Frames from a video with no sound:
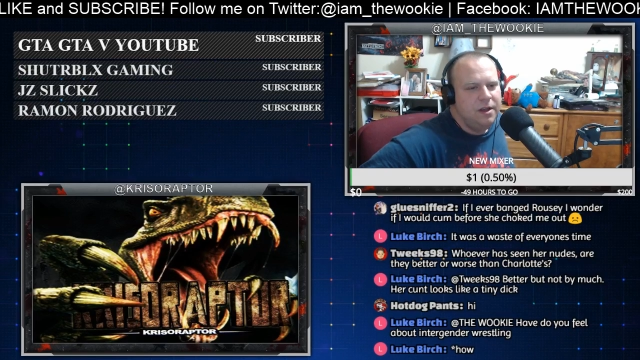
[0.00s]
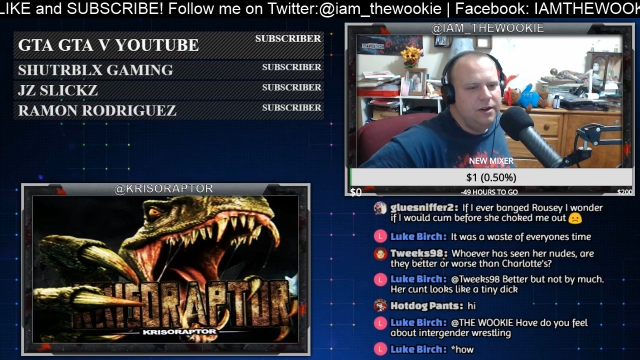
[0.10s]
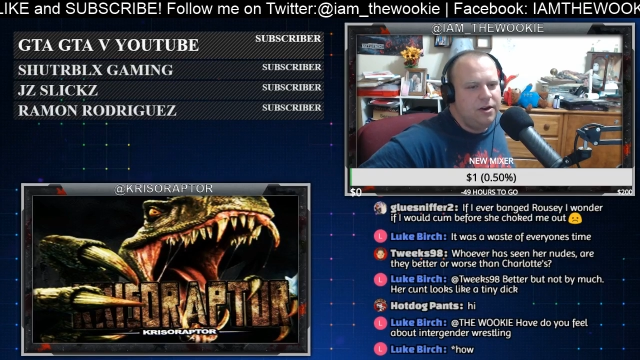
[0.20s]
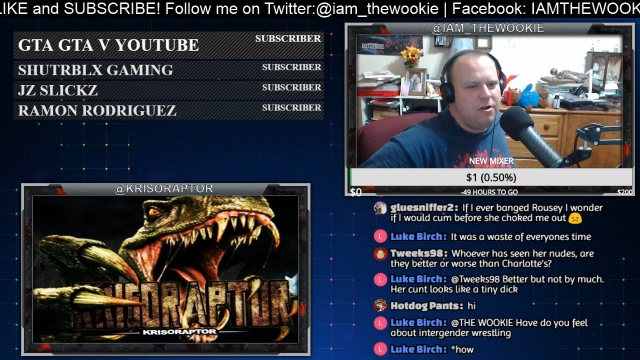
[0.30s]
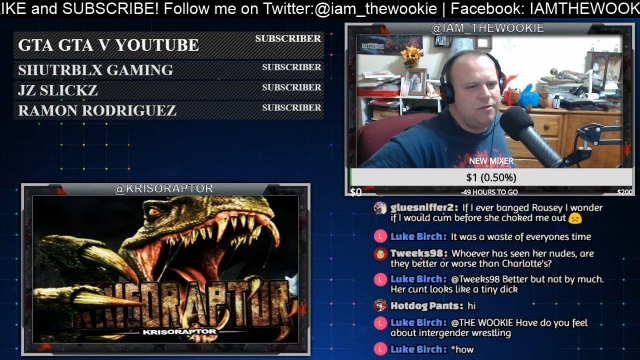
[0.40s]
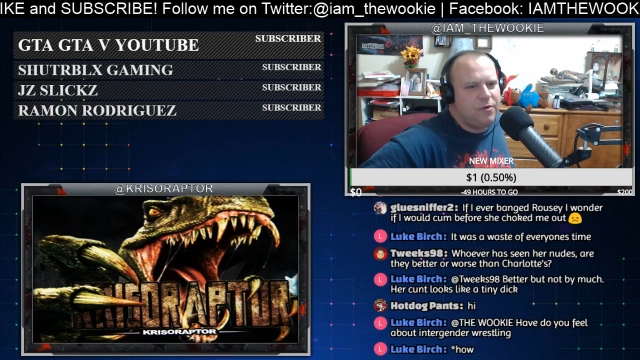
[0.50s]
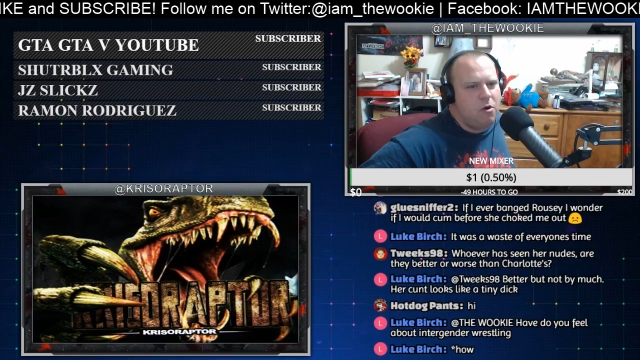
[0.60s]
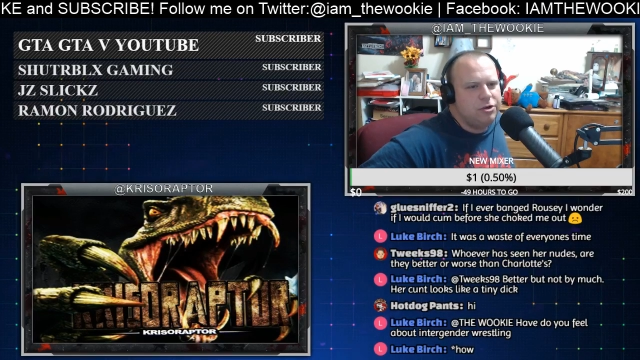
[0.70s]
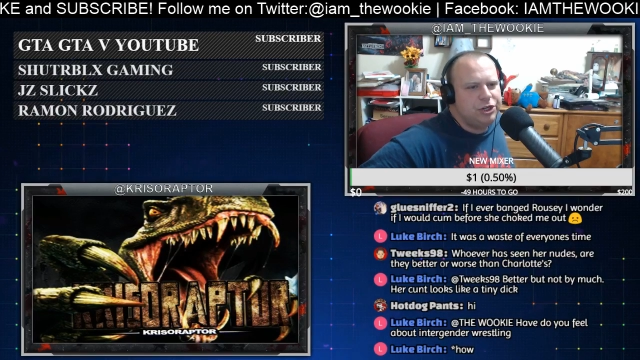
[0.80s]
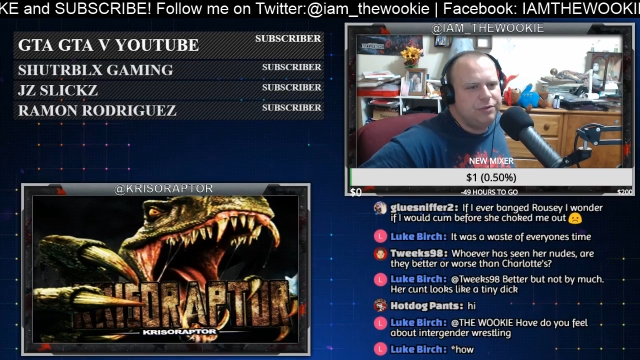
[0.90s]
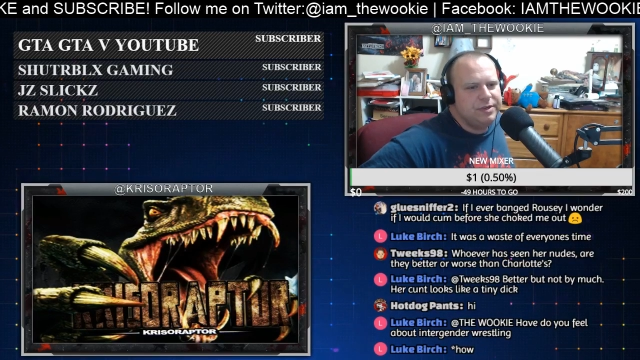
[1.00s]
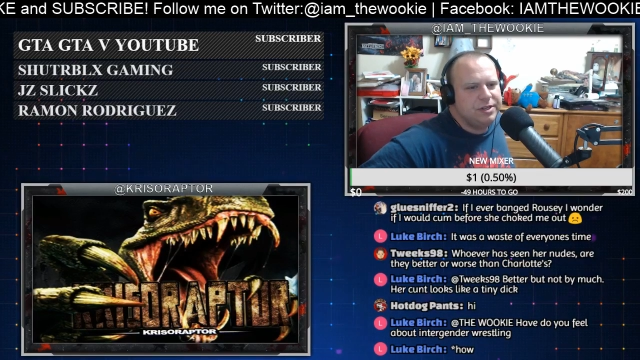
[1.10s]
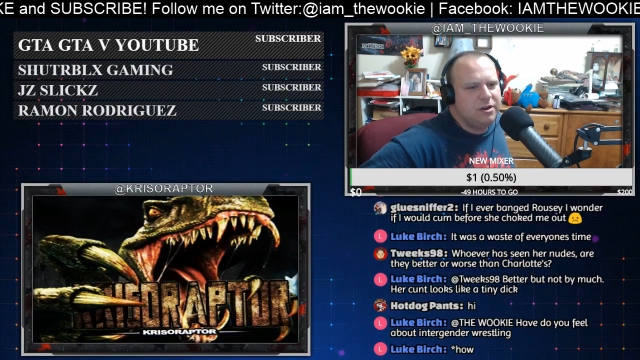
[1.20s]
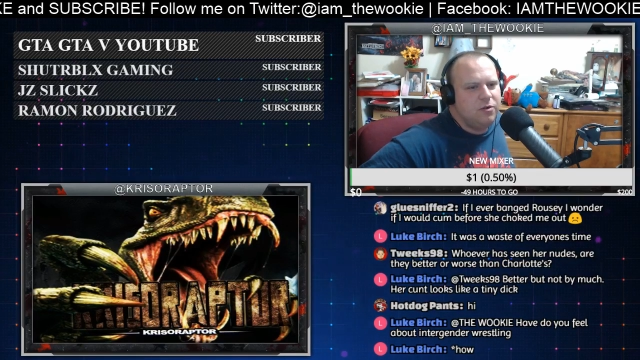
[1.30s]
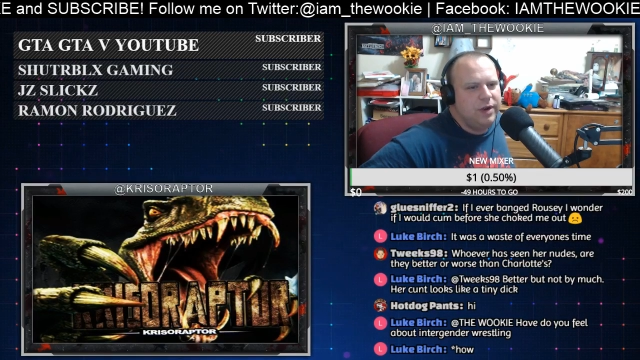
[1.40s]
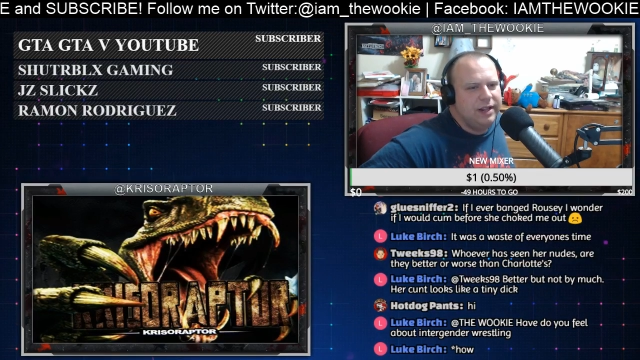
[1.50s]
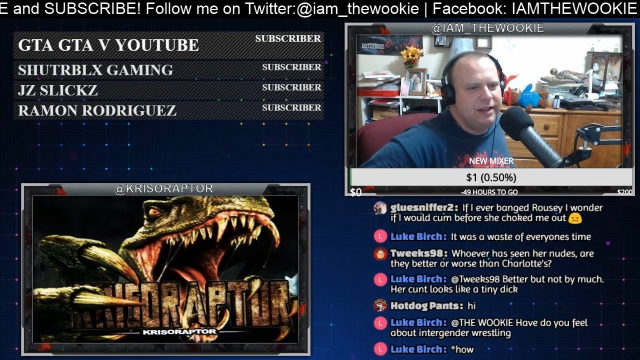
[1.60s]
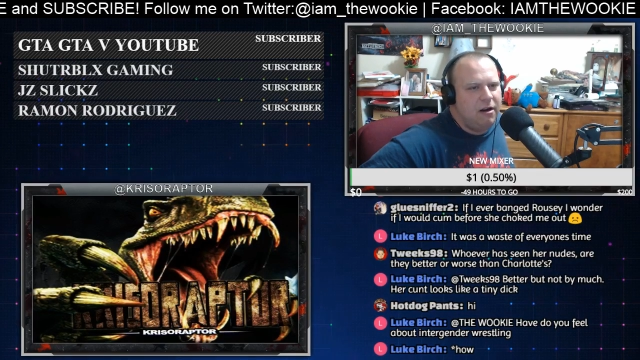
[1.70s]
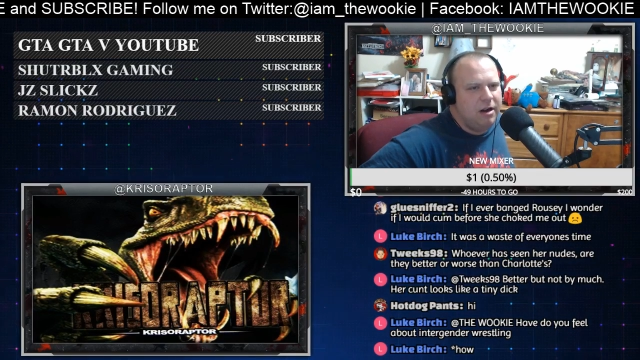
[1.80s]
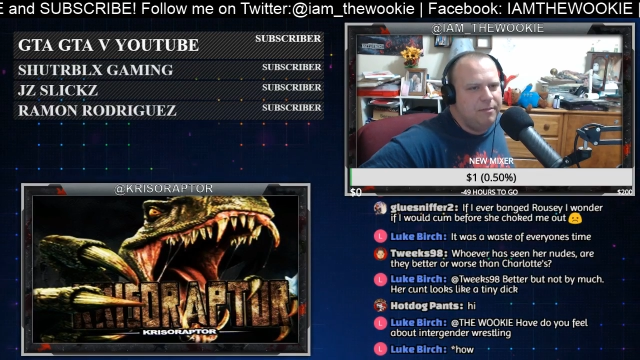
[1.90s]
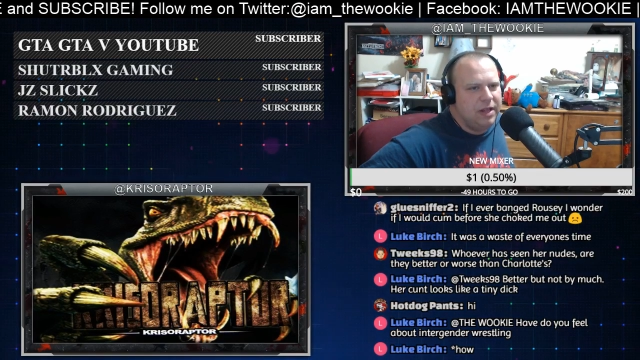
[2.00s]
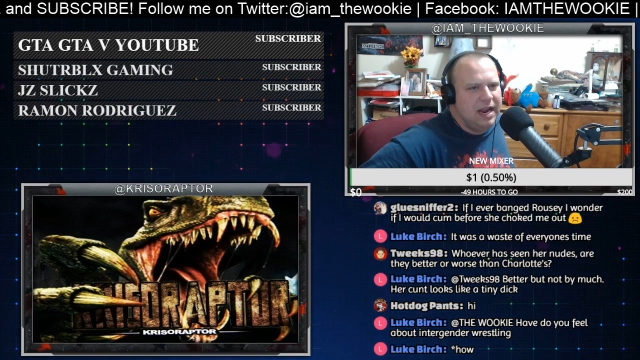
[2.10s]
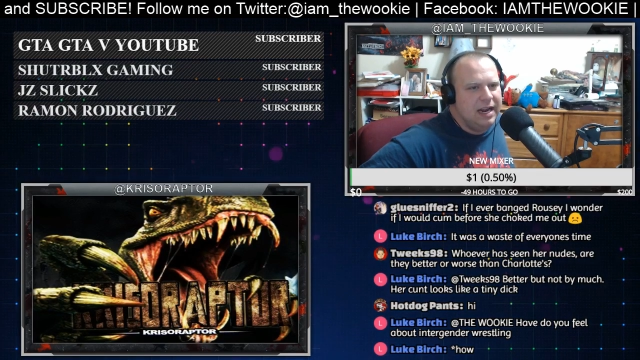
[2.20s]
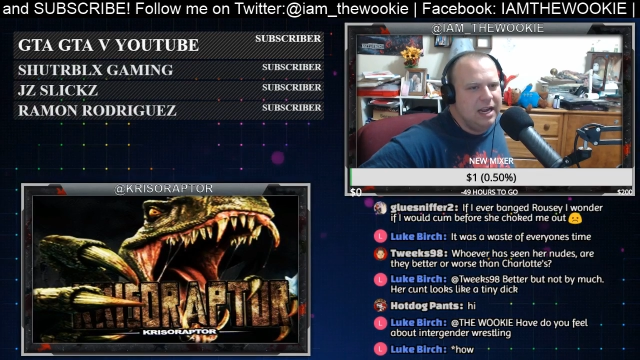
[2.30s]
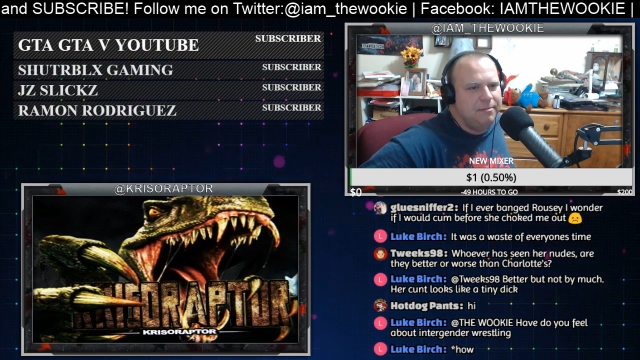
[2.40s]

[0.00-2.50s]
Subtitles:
No, of course she was going to win. They're already planning